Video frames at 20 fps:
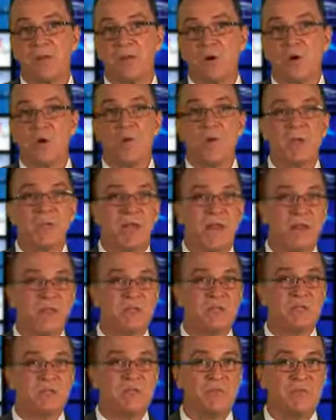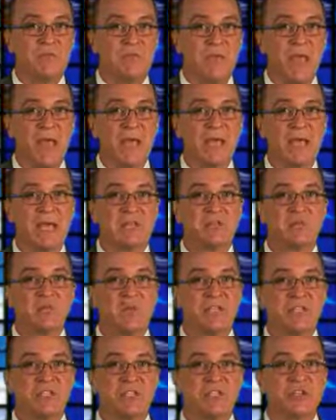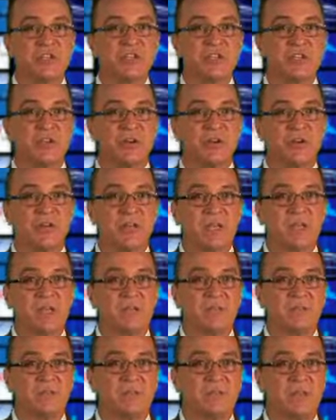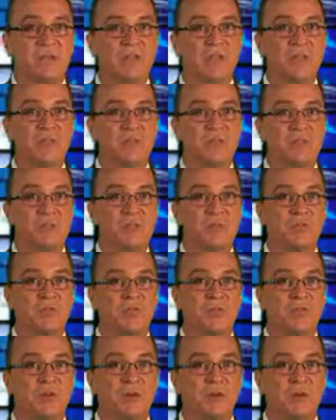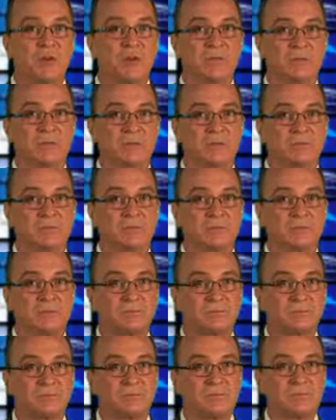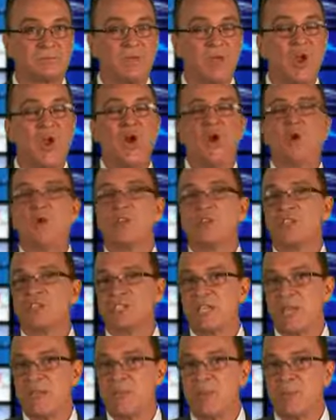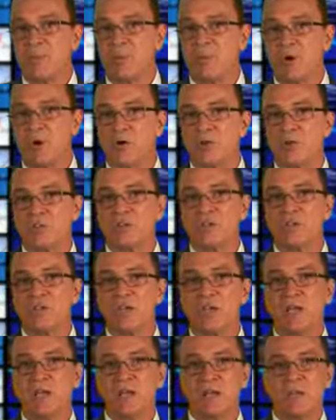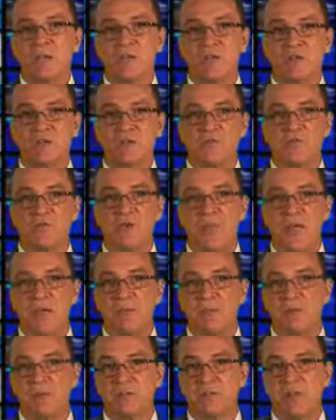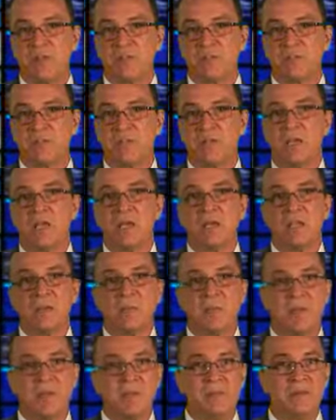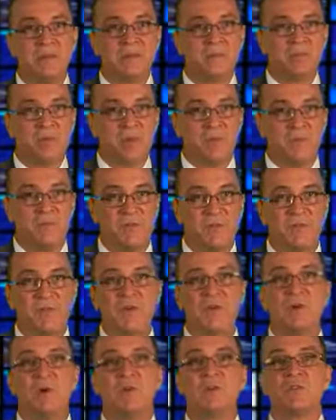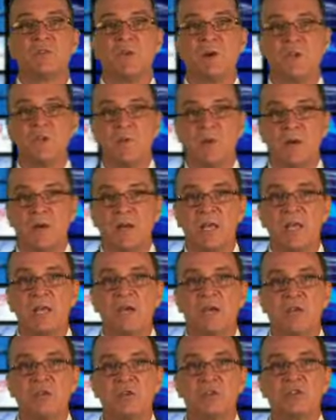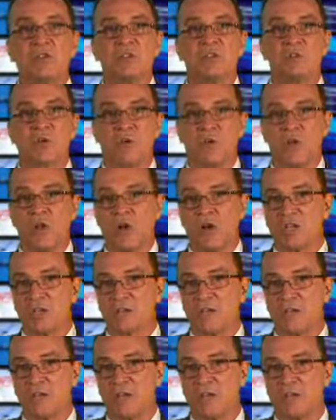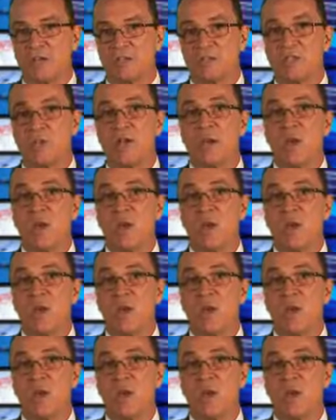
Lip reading: Or we can actually move it back as recent as 30 if you prefer. Or the same approach can be used for gap protection. The payment of $351.21 includes the total loss protection,